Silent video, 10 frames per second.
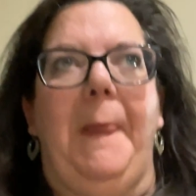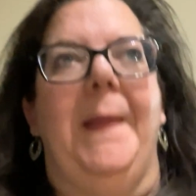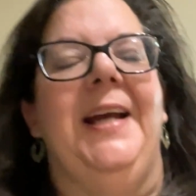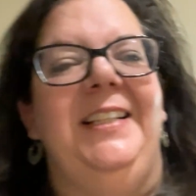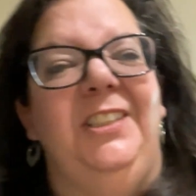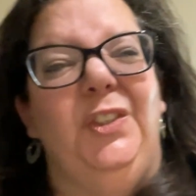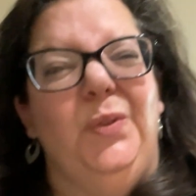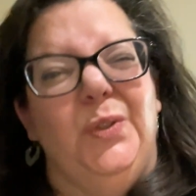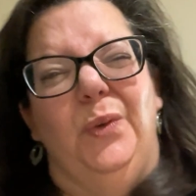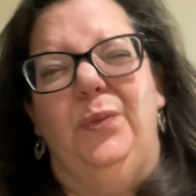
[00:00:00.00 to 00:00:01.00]
I didn't do
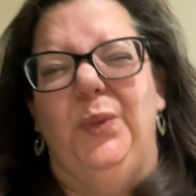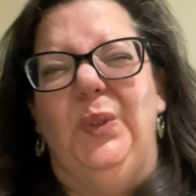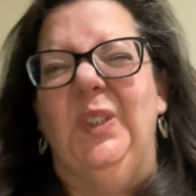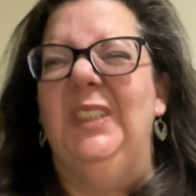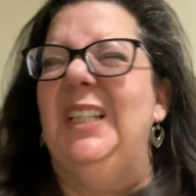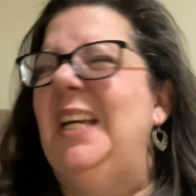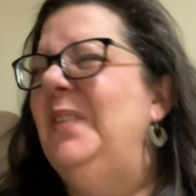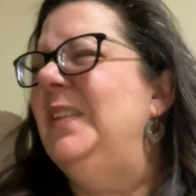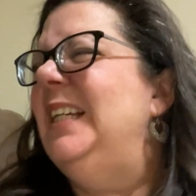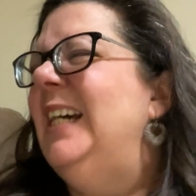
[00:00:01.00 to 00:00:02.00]
So Frugal. I
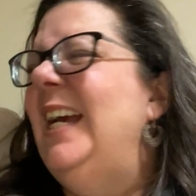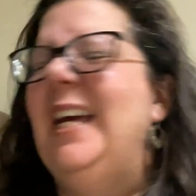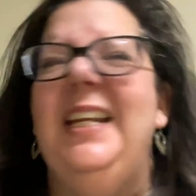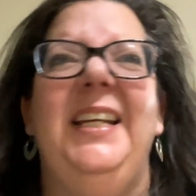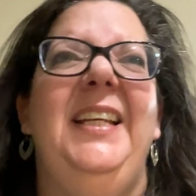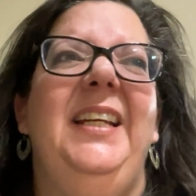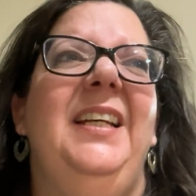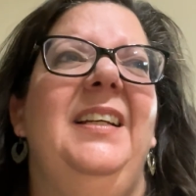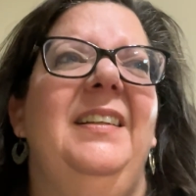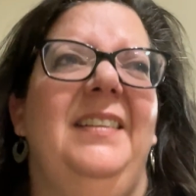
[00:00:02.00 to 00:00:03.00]
don't think I had any.
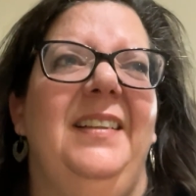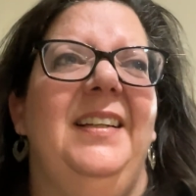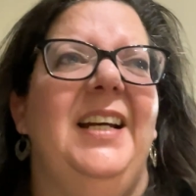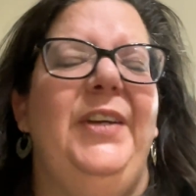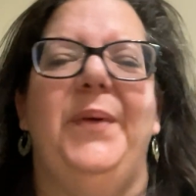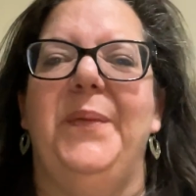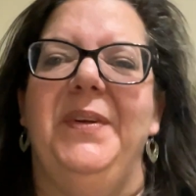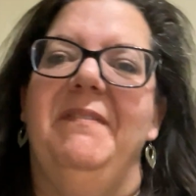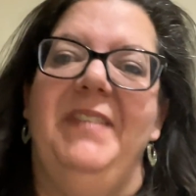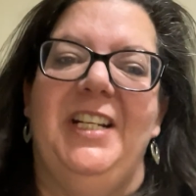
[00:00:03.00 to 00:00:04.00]
I knew I
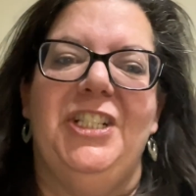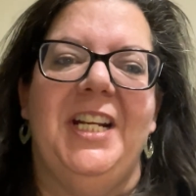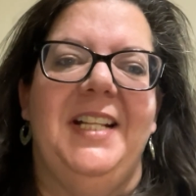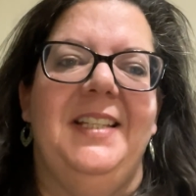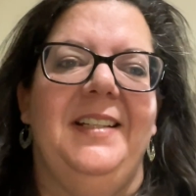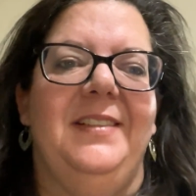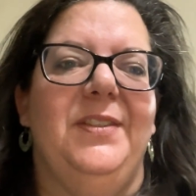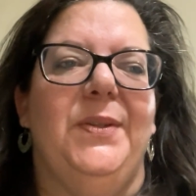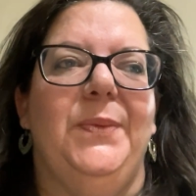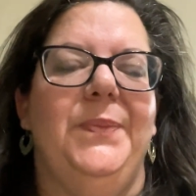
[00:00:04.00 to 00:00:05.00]
wouldn't finish anything,
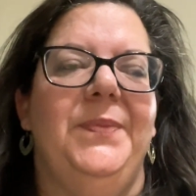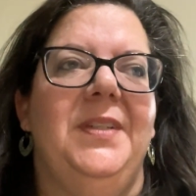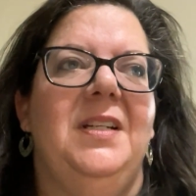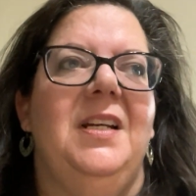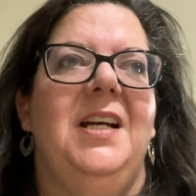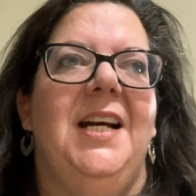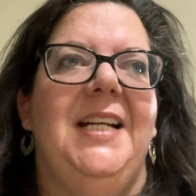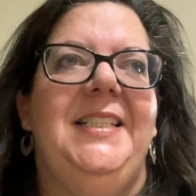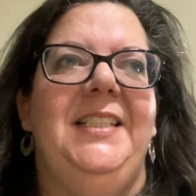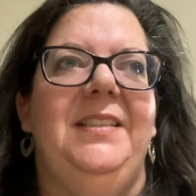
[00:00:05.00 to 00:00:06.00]
so I
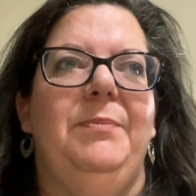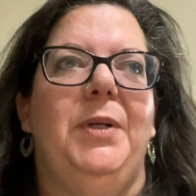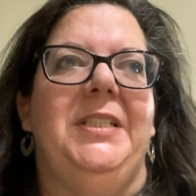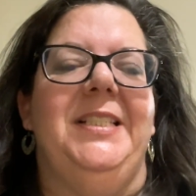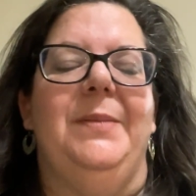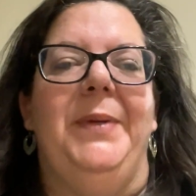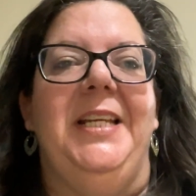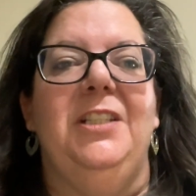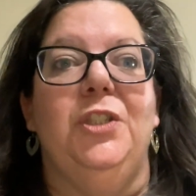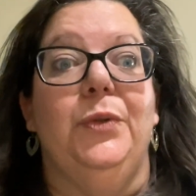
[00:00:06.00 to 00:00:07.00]
didn't participate
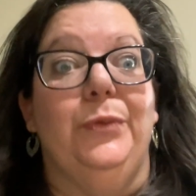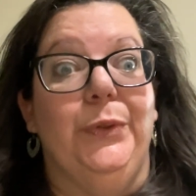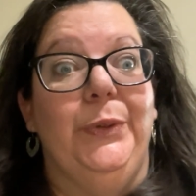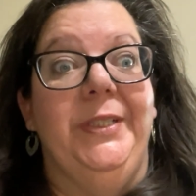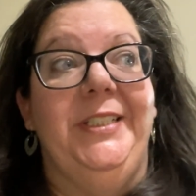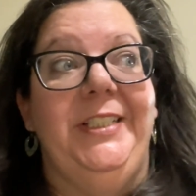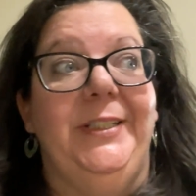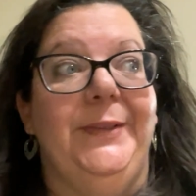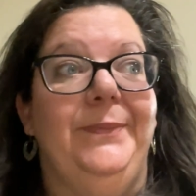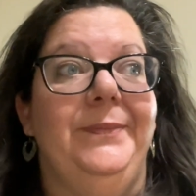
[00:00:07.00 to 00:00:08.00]
in So Frugal this
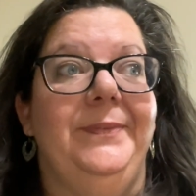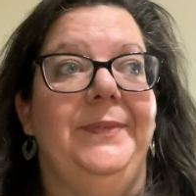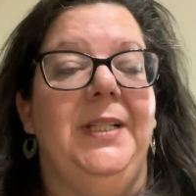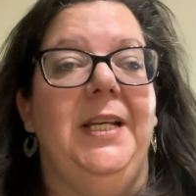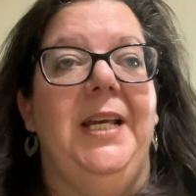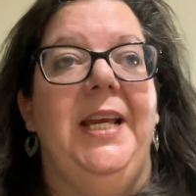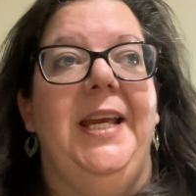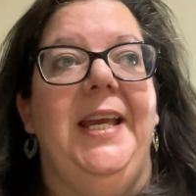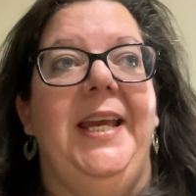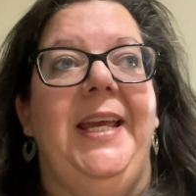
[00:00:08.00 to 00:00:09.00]
year.
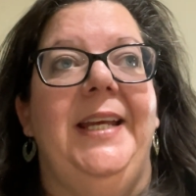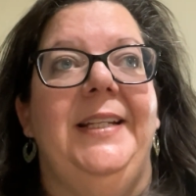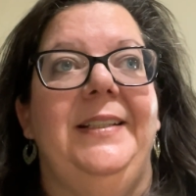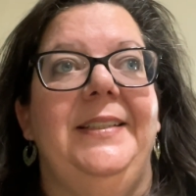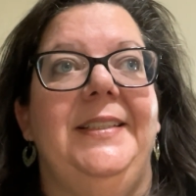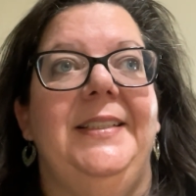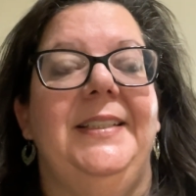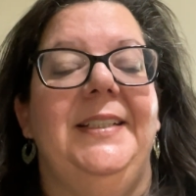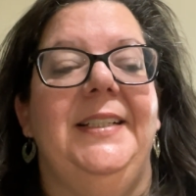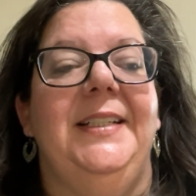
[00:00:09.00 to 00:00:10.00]
And
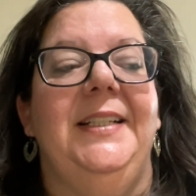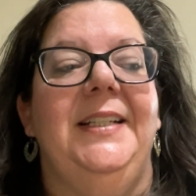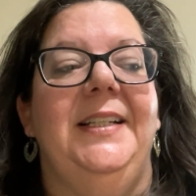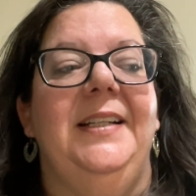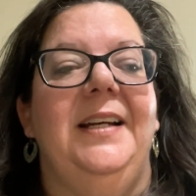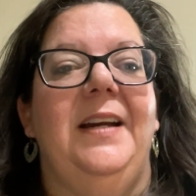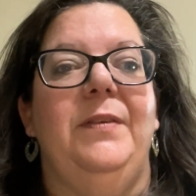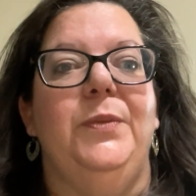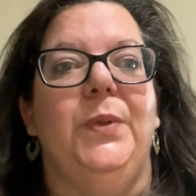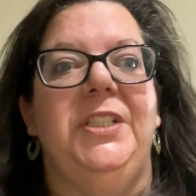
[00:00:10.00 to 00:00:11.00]
I
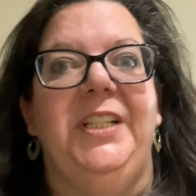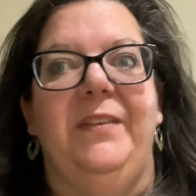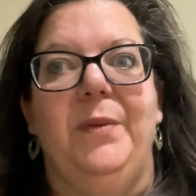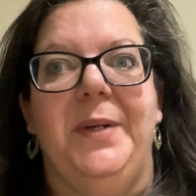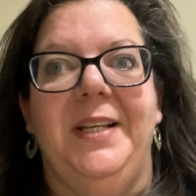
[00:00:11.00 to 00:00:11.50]
was watching everybody